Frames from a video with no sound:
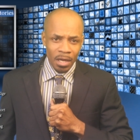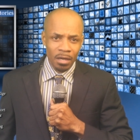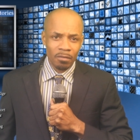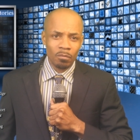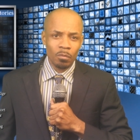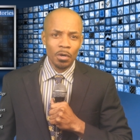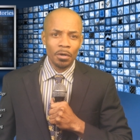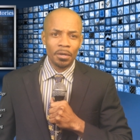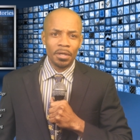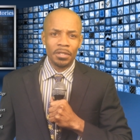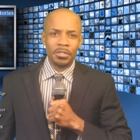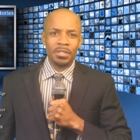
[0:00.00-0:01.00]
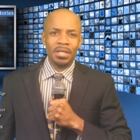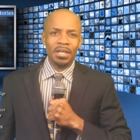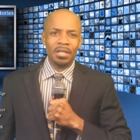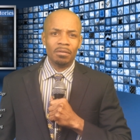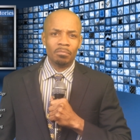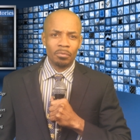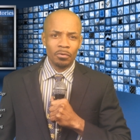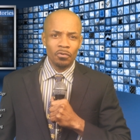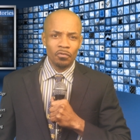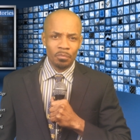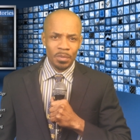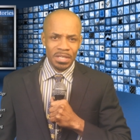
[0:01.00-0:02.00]
of work and
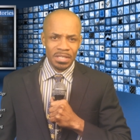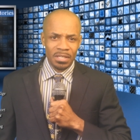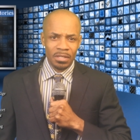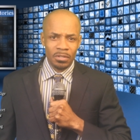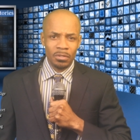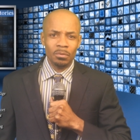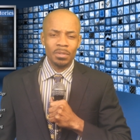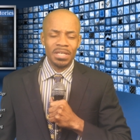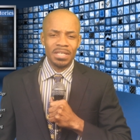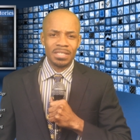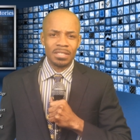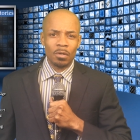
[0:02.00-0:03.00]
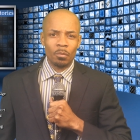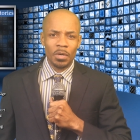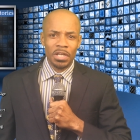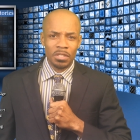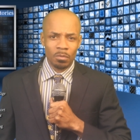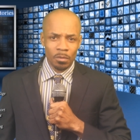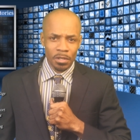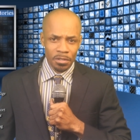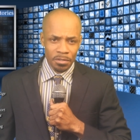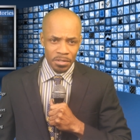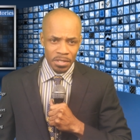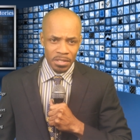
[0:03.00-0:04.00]
improvements to its
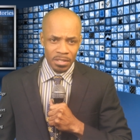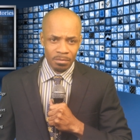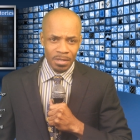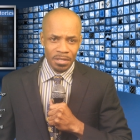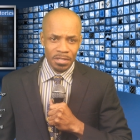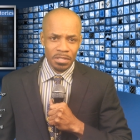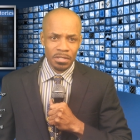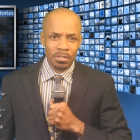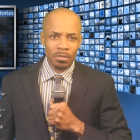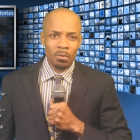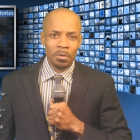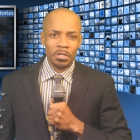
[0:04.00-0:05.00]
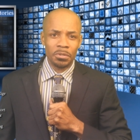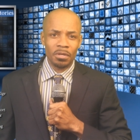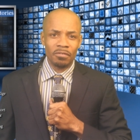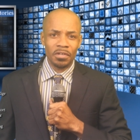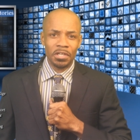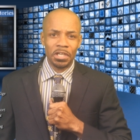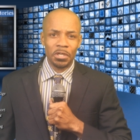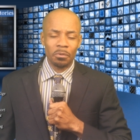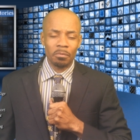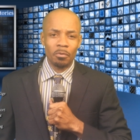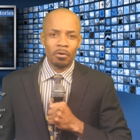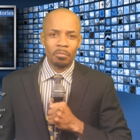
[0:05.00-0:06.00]
wastewater system. Now, this is according to a Vindicator
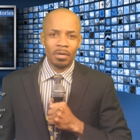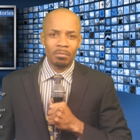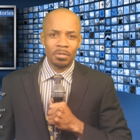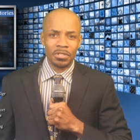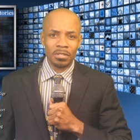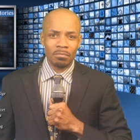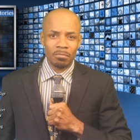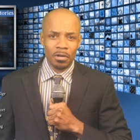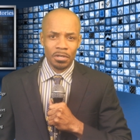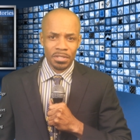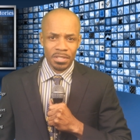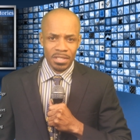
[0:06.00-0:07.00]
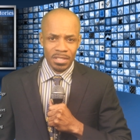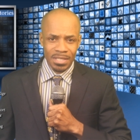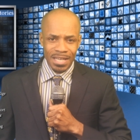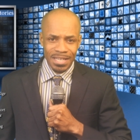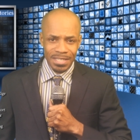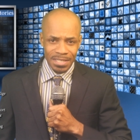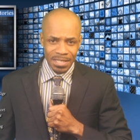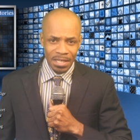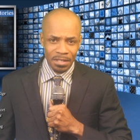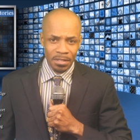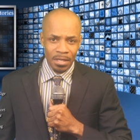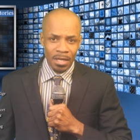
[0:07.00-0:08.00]
report published March
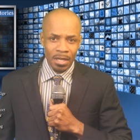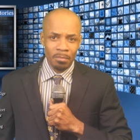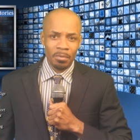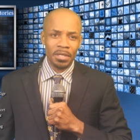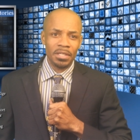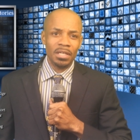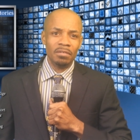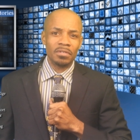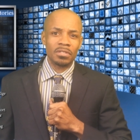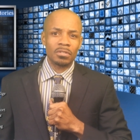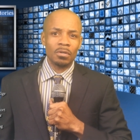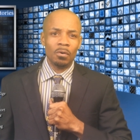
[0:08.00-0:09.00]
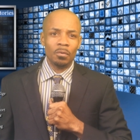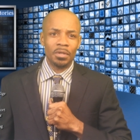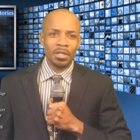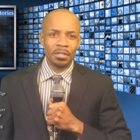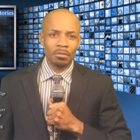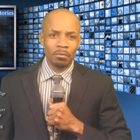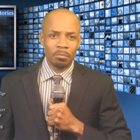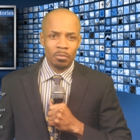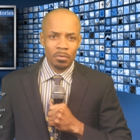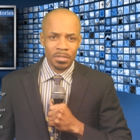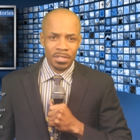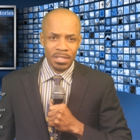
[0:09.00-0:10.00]
19th by David Skolnick. The
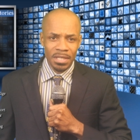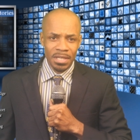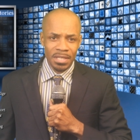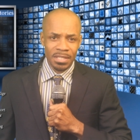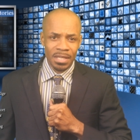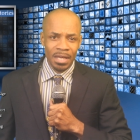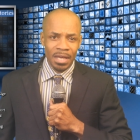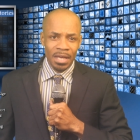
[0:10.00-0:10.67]
report says